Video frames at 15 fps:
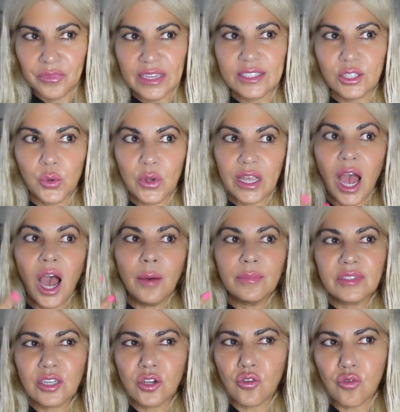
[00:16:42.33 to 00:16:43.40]
So it
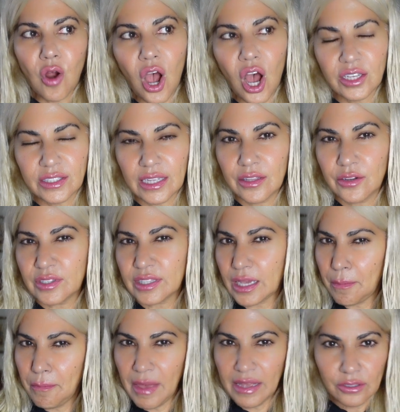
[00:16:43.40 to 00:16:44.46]
comes across that there's like
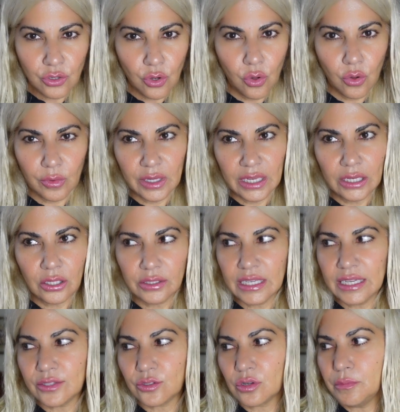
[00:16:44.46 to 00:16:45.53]
mental
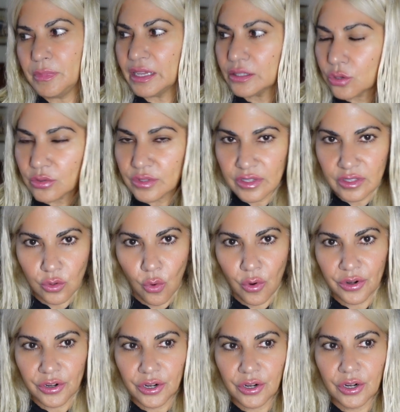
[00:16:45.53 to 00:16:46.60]
illness or mental
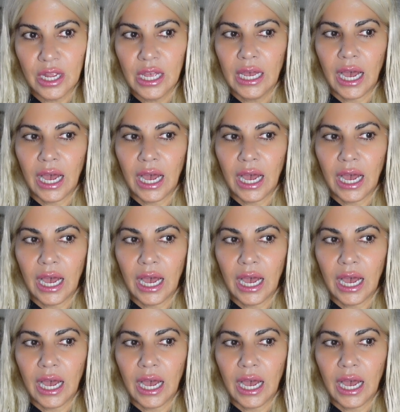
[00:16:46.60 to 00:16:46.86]
disorder,